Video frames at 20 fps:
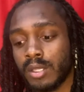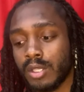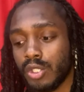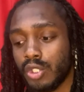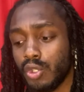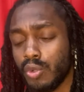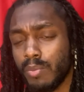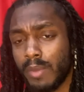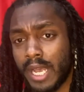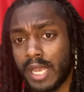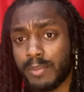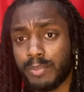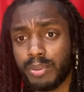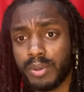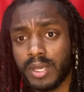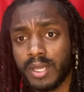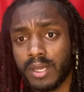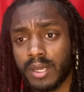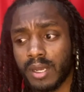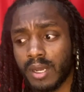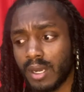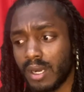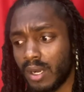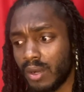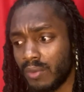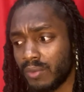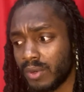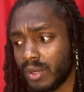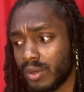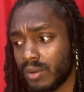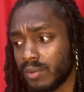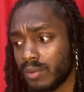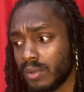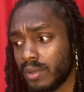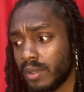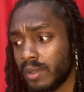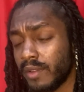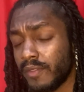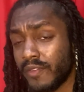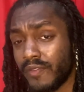You might put, I don't know,
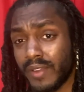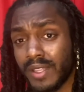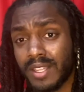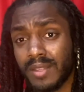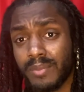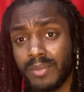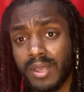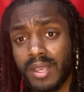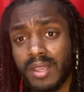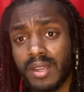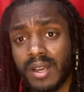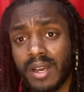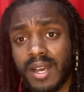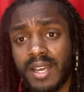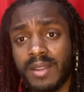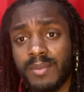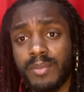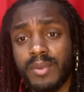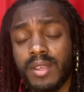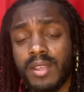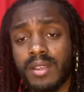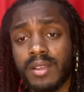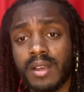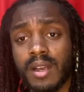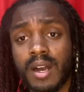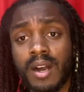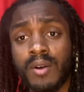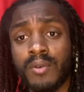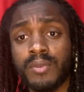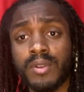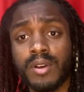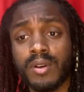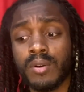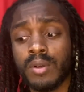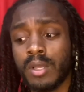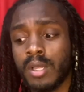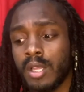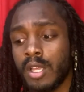50 million, 100 million, I don't know.